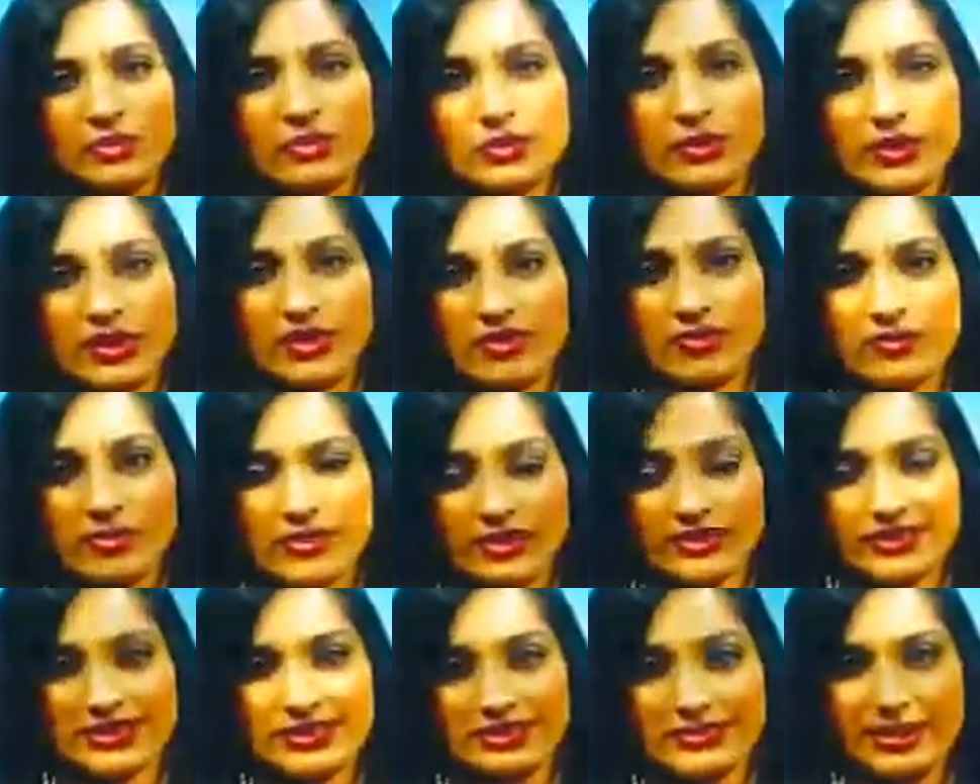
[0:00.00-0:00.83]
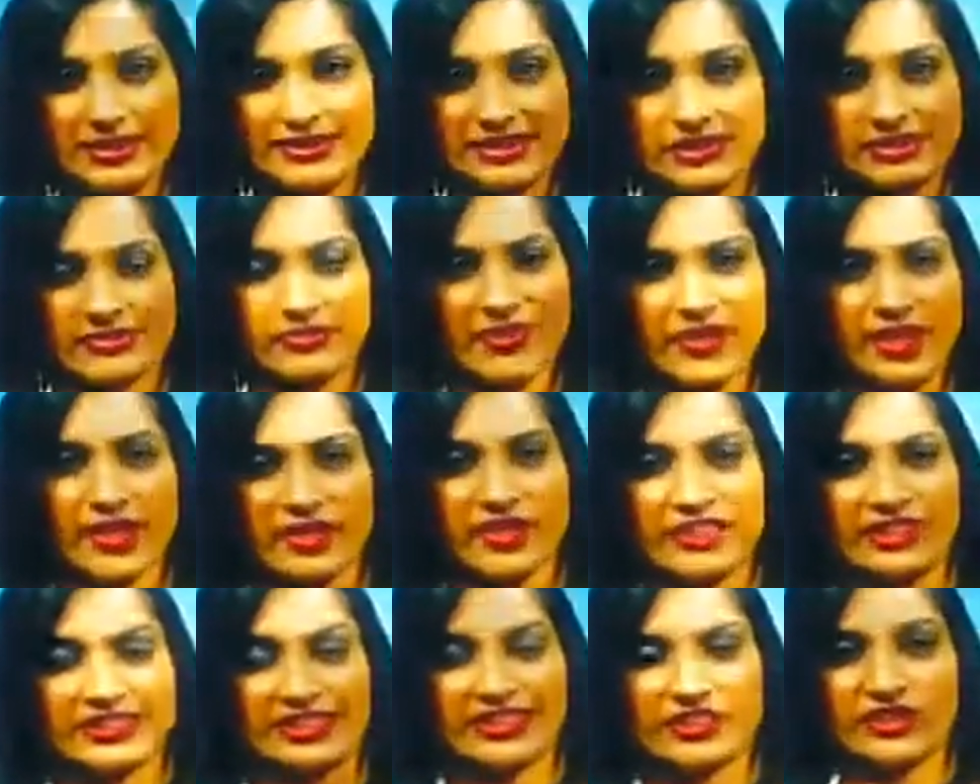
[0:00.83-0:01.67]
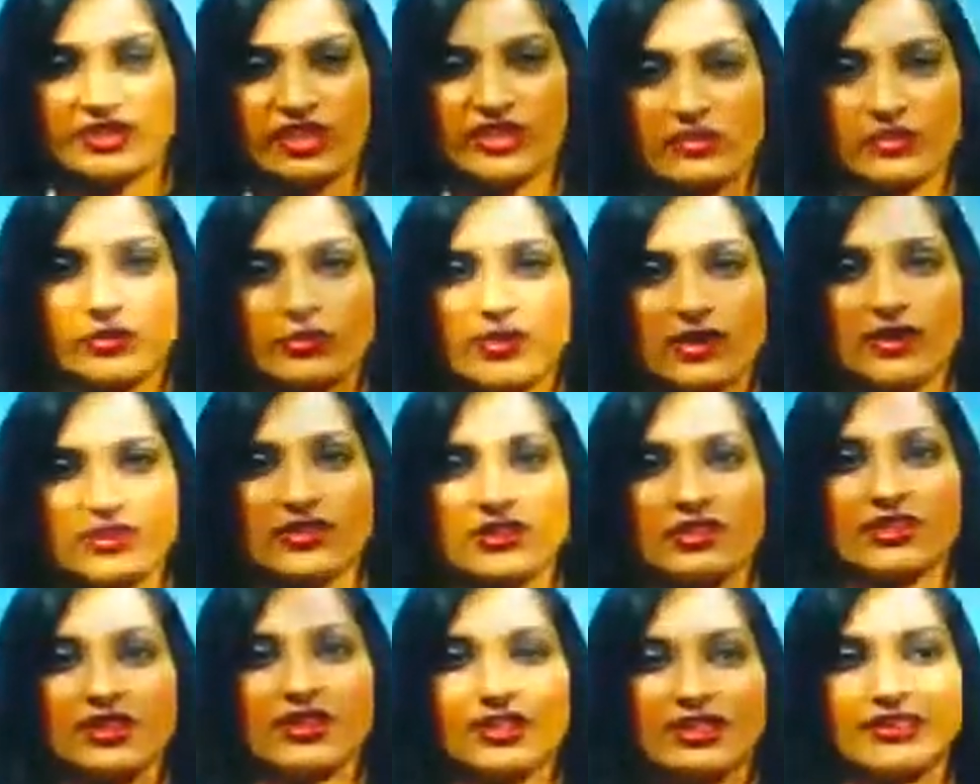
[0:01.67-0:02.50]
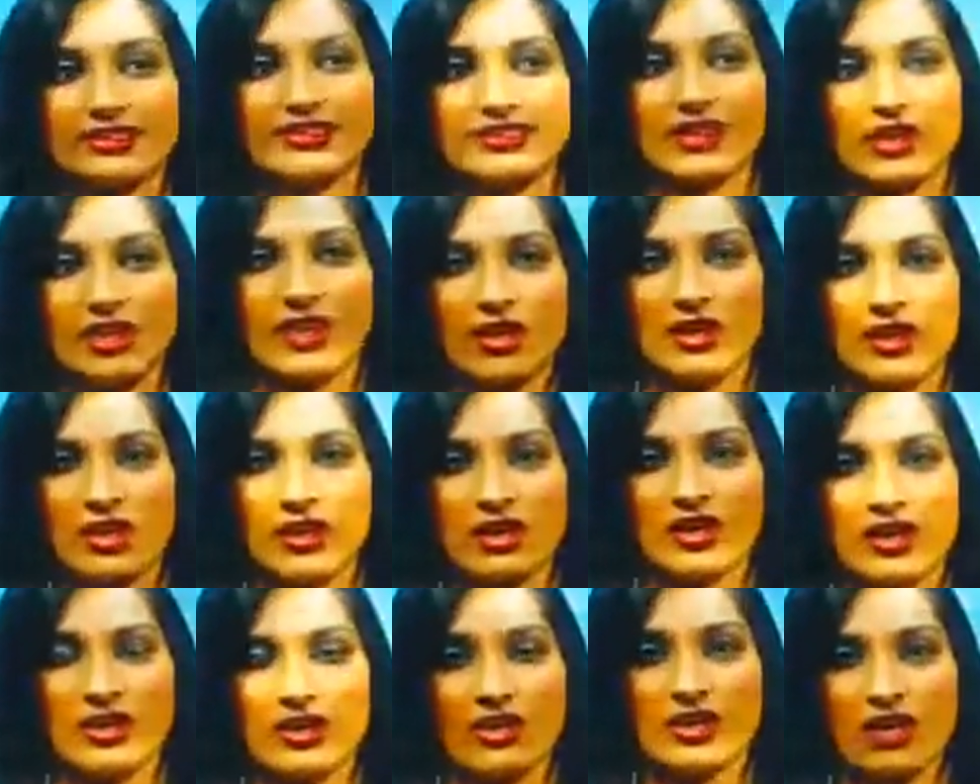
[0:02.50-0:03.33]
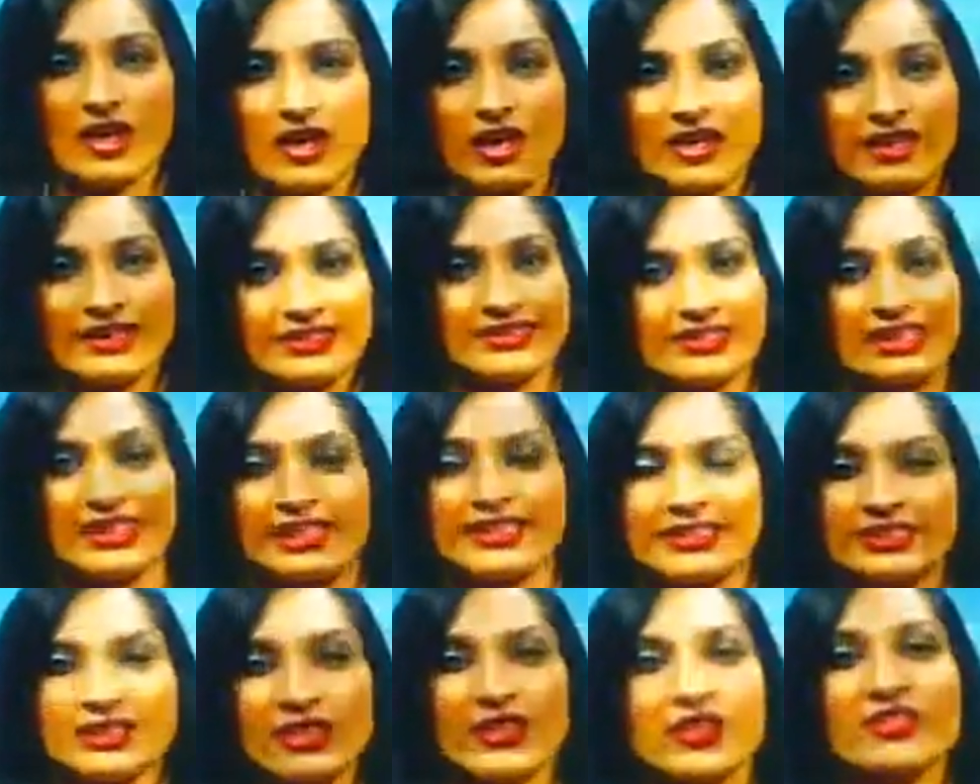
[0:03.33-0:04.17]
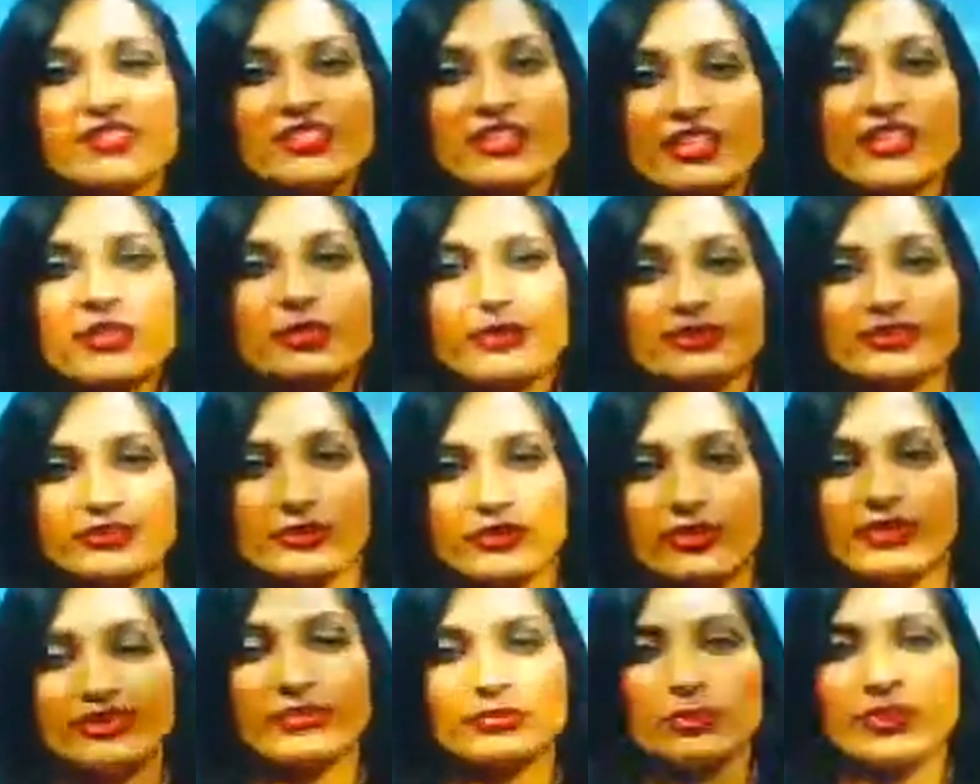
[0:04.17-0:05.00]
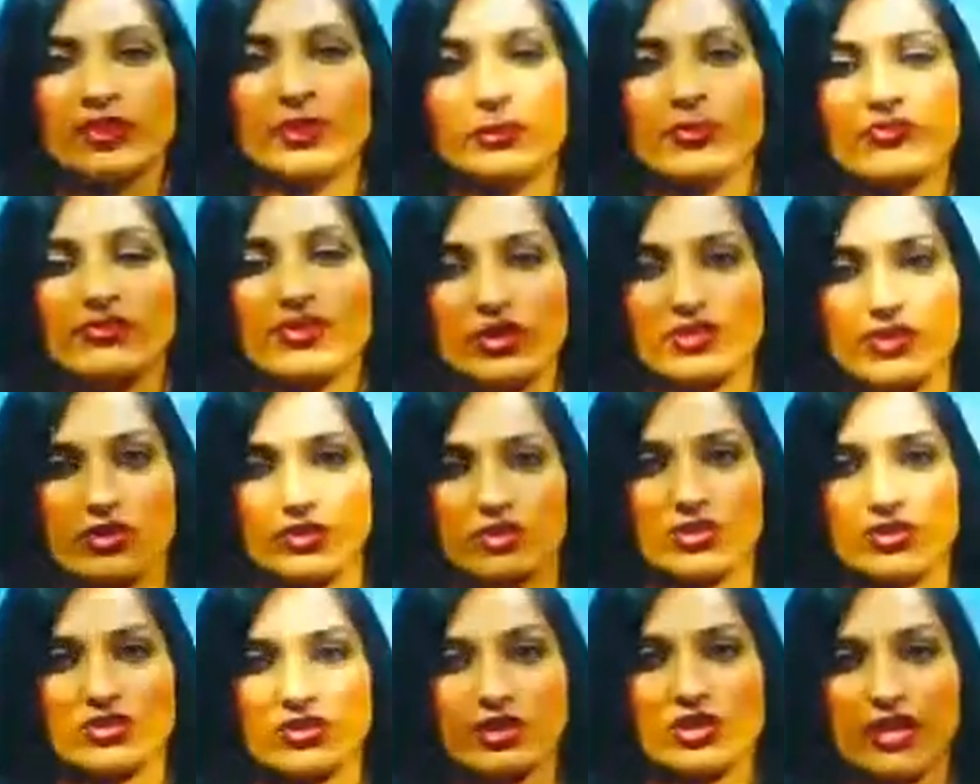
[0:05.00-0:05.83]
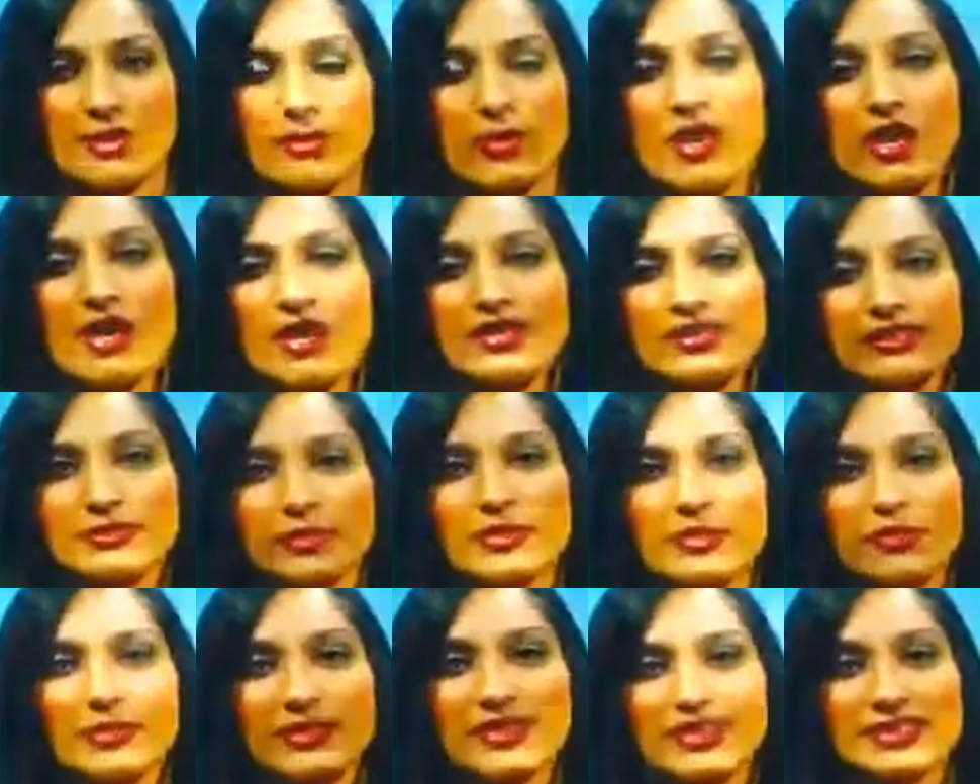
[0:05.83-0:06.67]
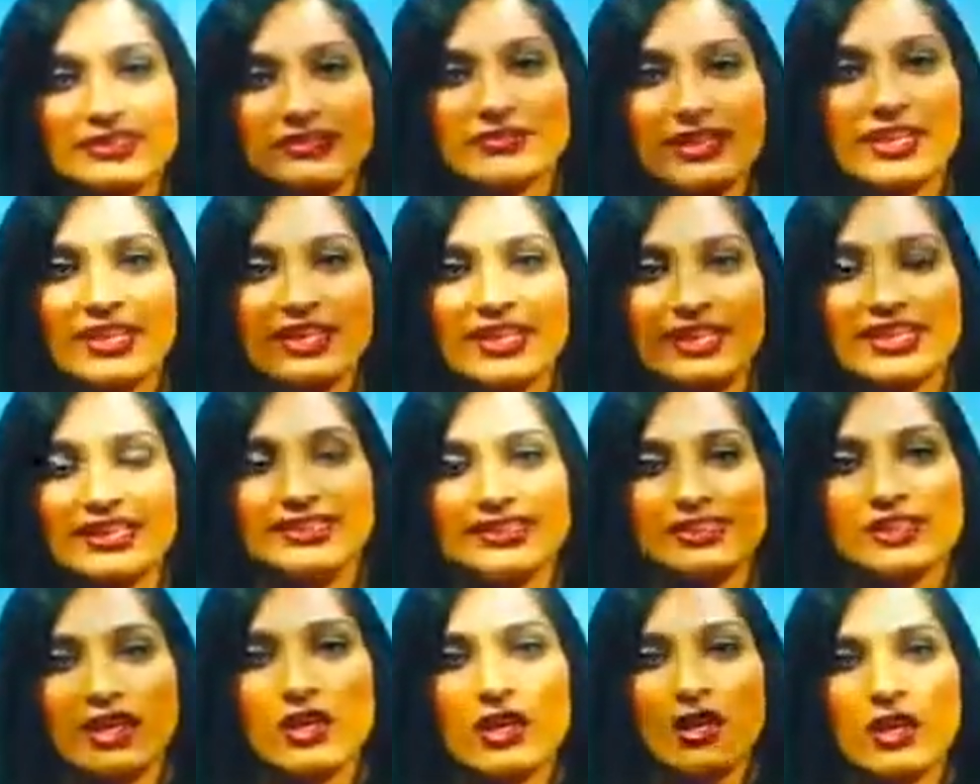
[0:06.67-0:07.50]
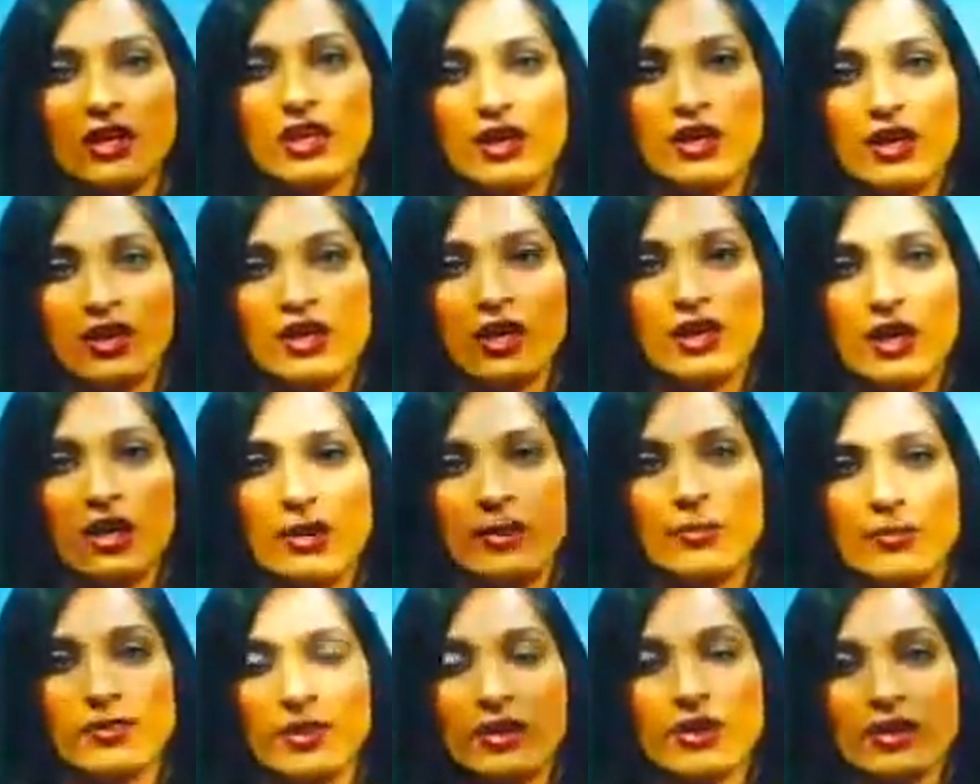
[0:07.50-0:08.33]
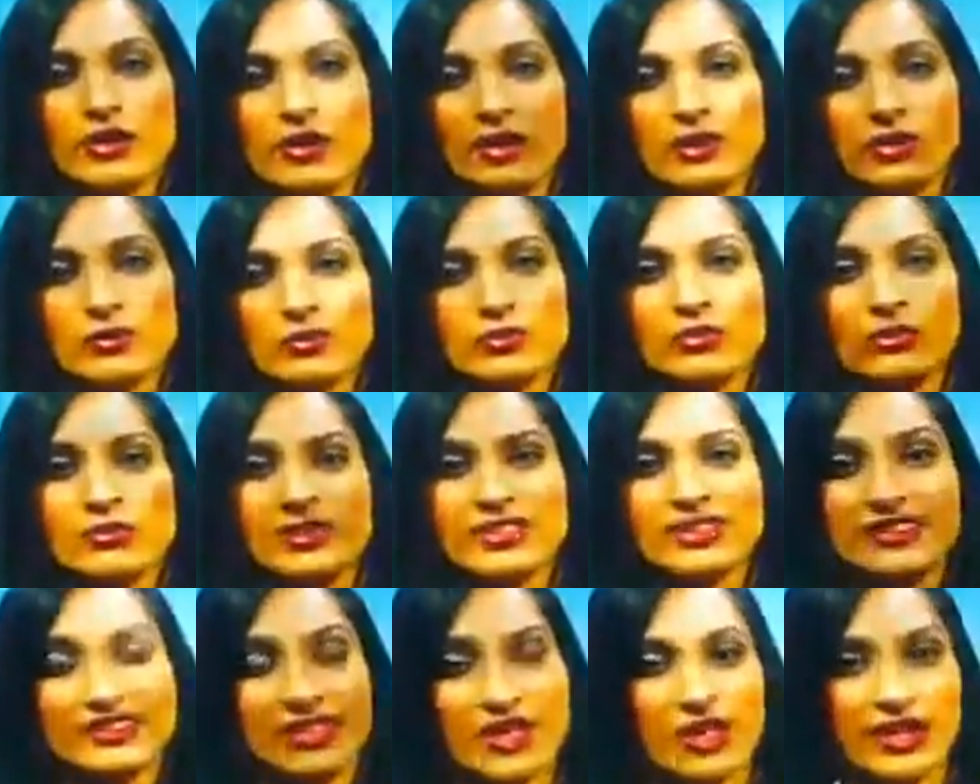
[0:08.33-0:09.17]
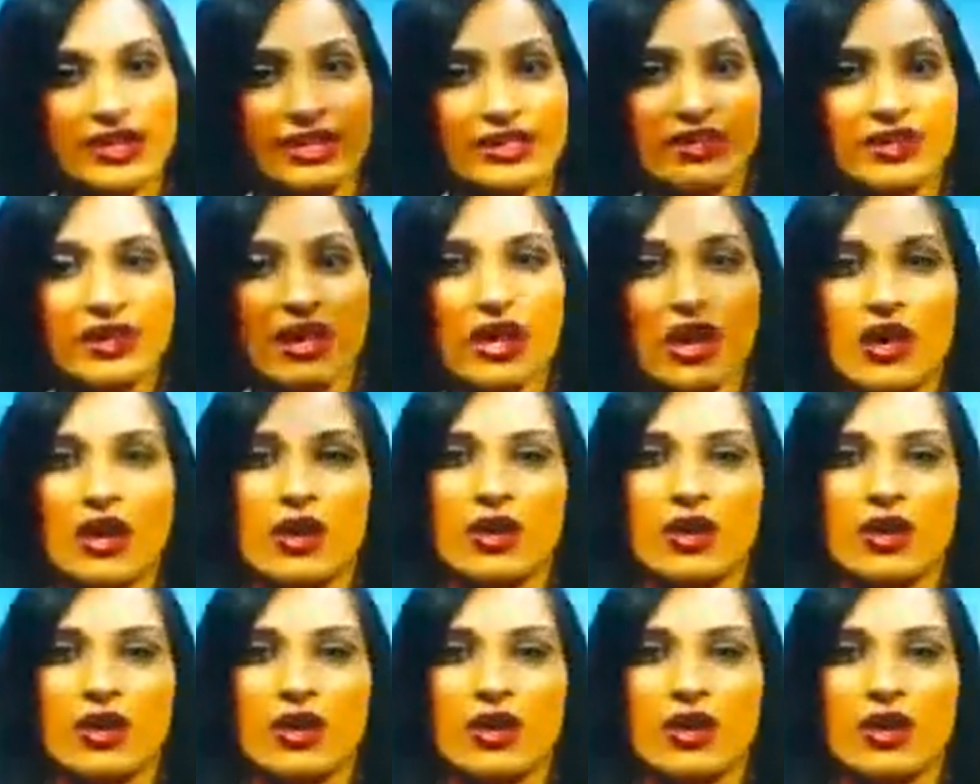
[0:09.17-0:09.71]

story of Marks and Spencer's failures in general merchandise it's a continuous story. It's one that we've heard a long time. Some of the biggest failings are design,